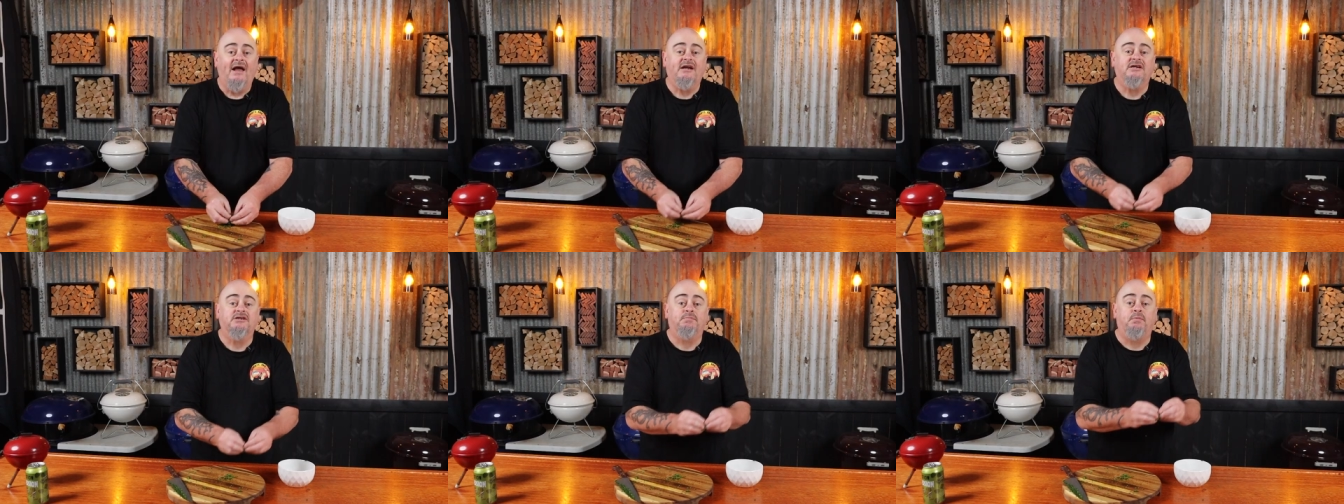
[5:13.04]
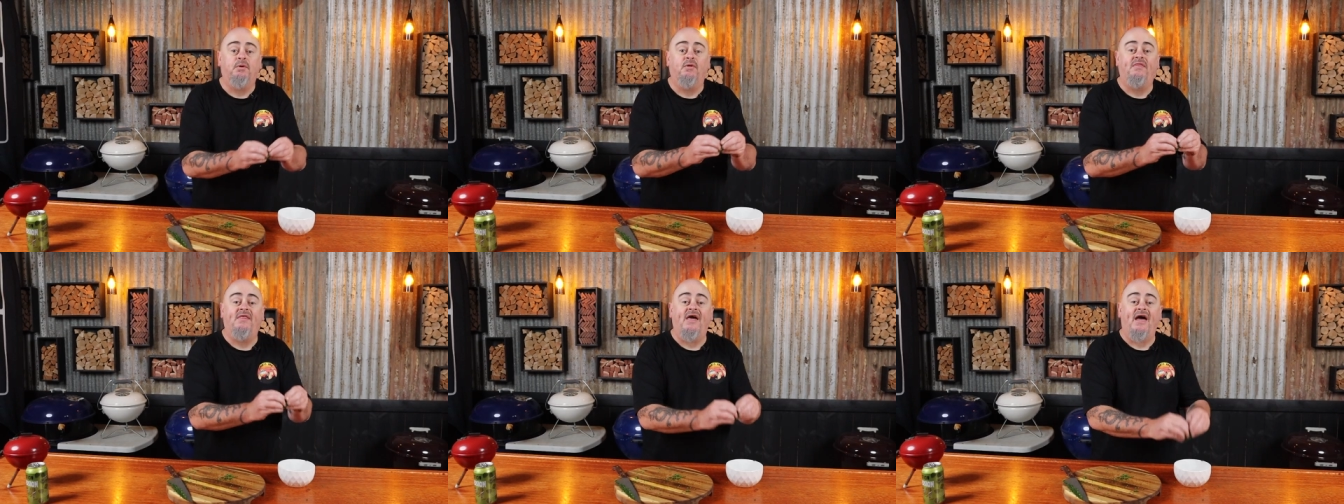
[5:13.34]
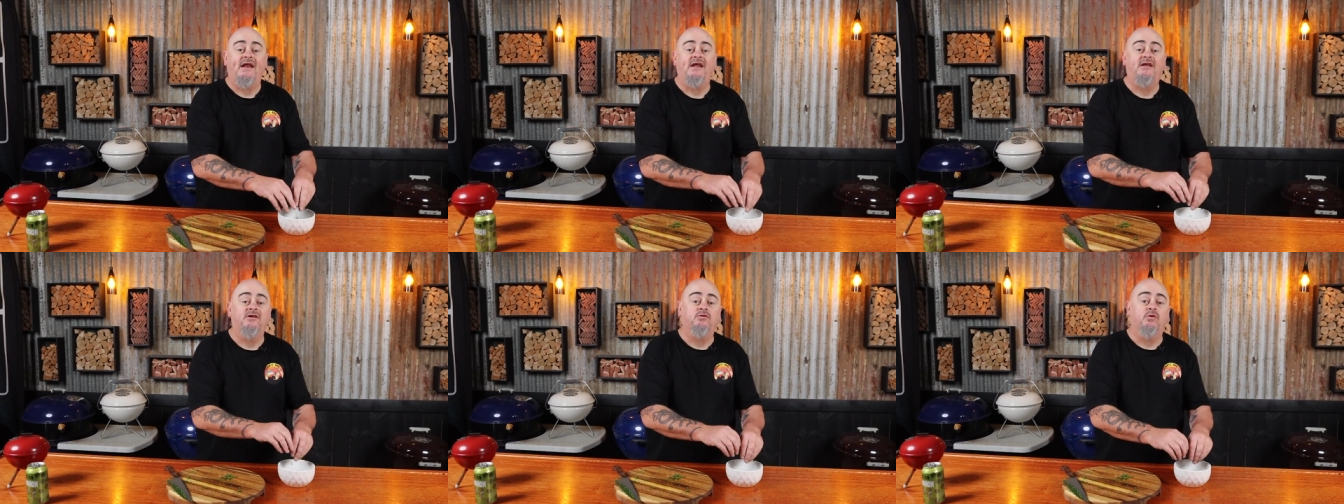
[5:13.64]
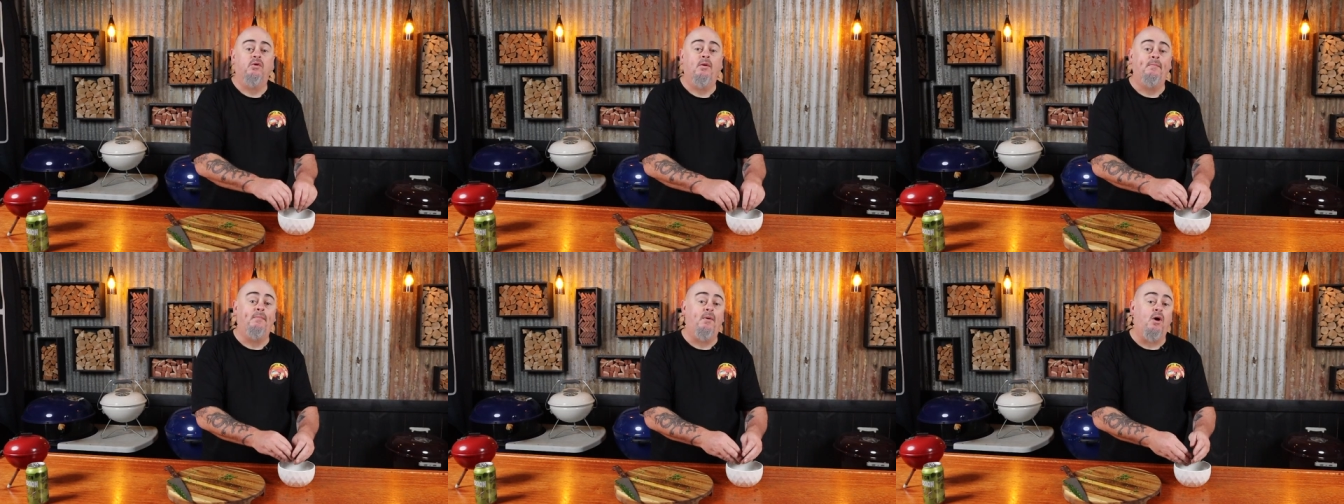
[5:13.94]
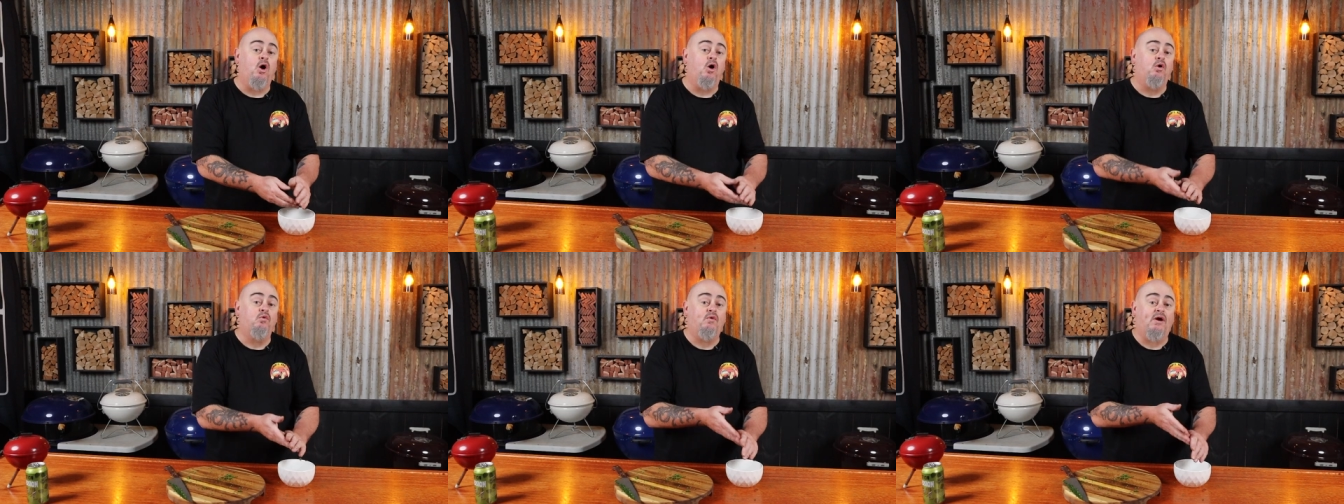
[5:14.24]
and just put that into a
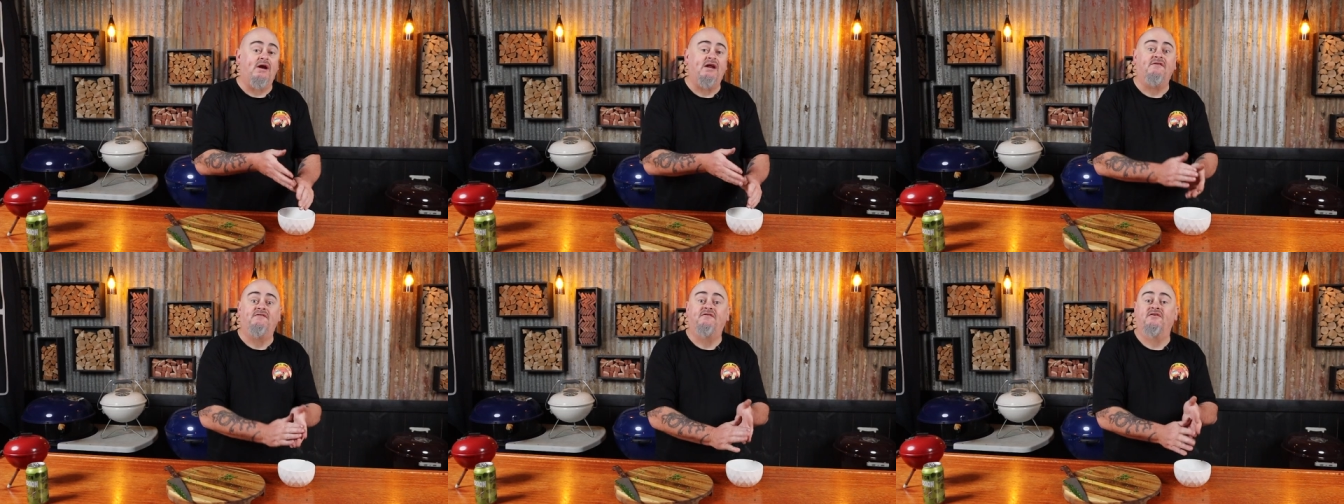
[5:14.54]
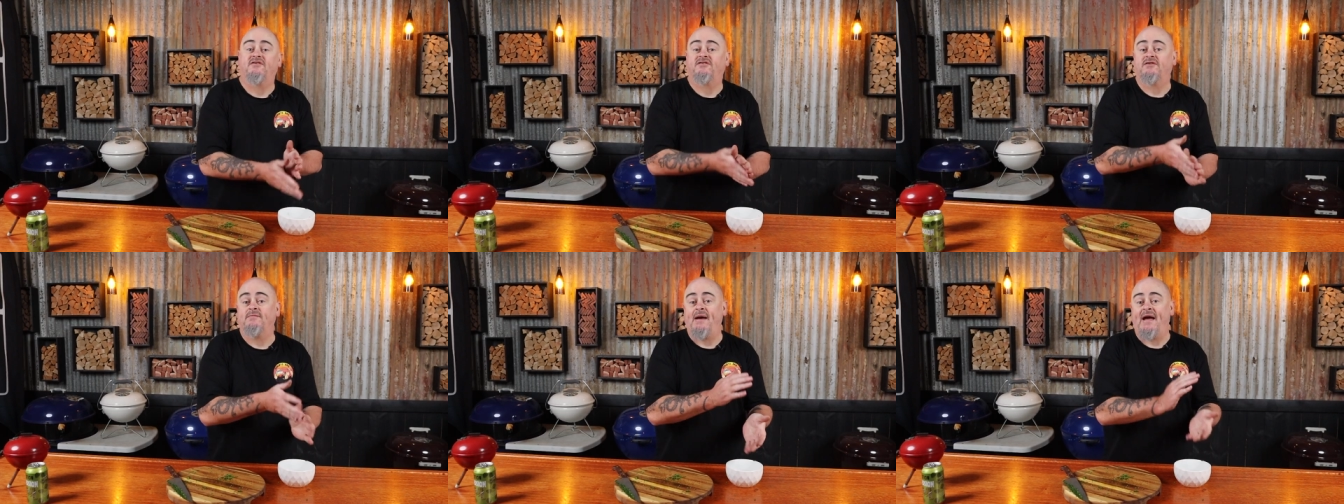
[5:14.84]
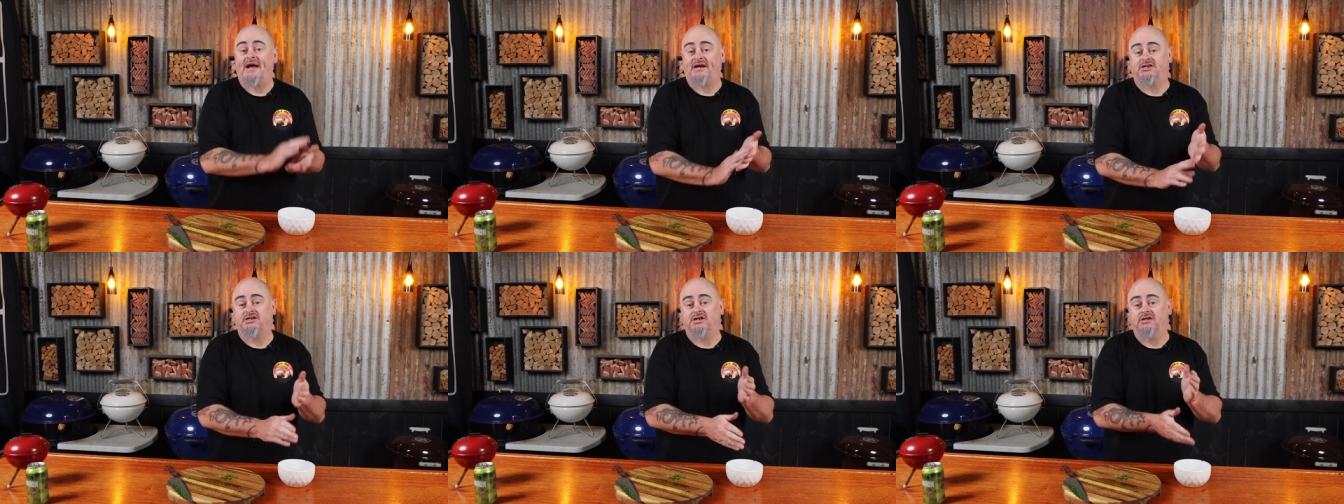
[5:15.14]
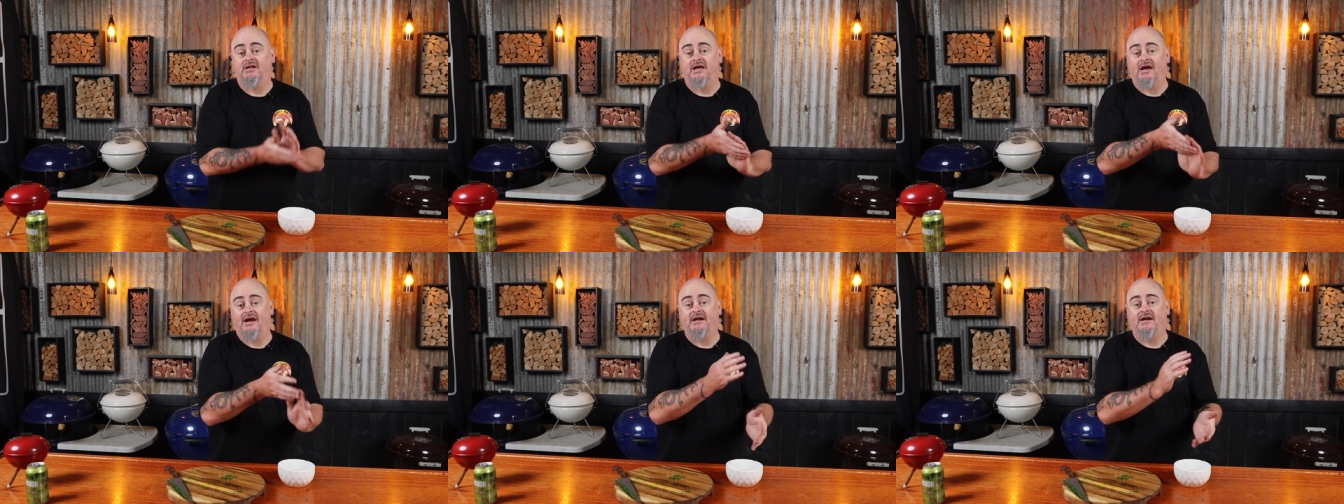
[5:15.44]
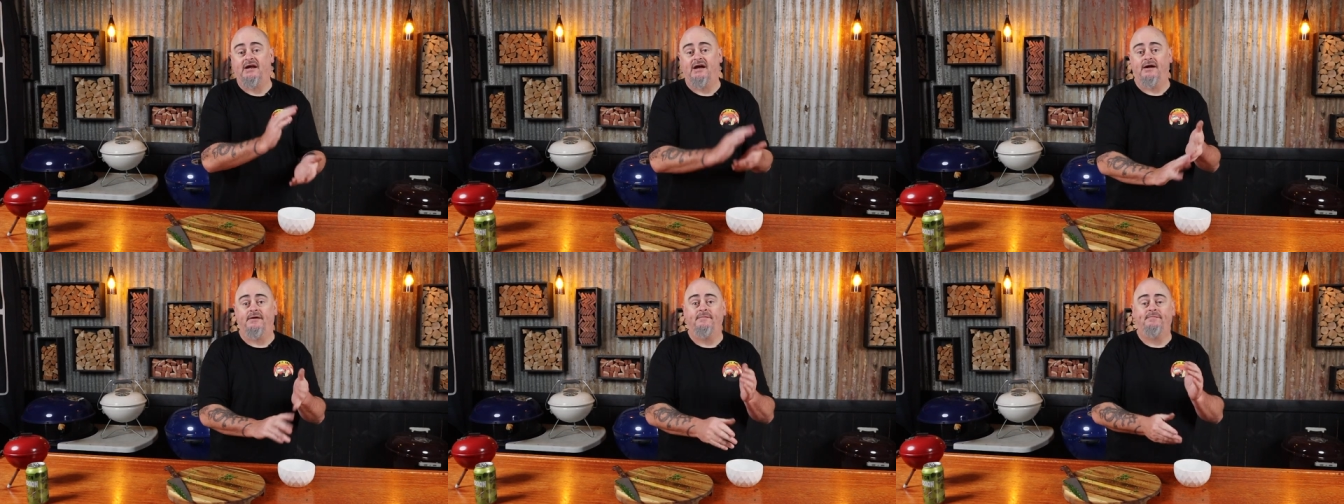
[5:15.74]
bowl ready for some action
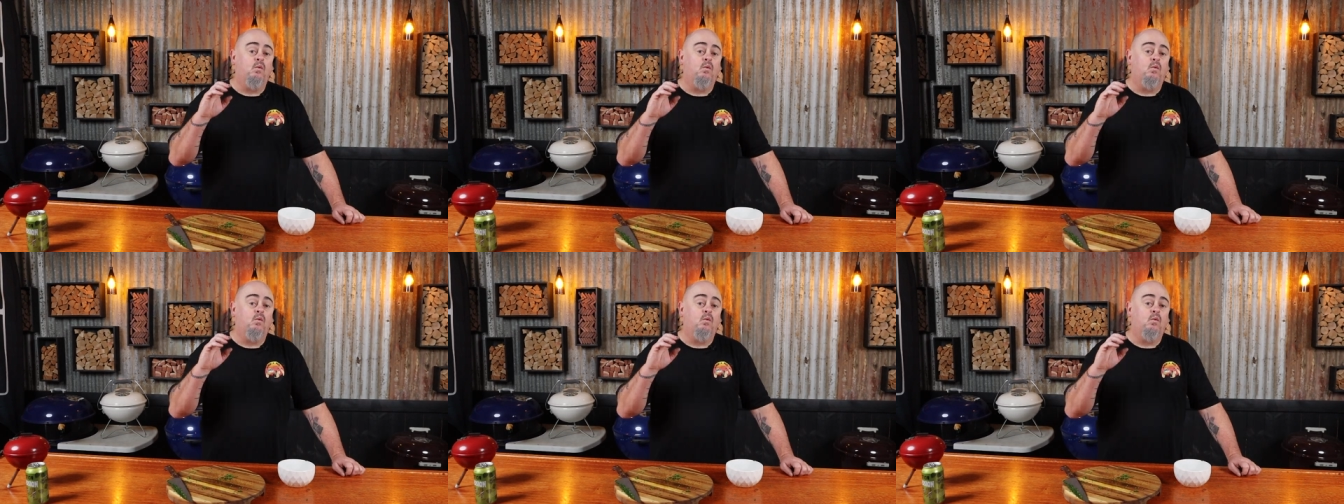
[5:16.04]
later.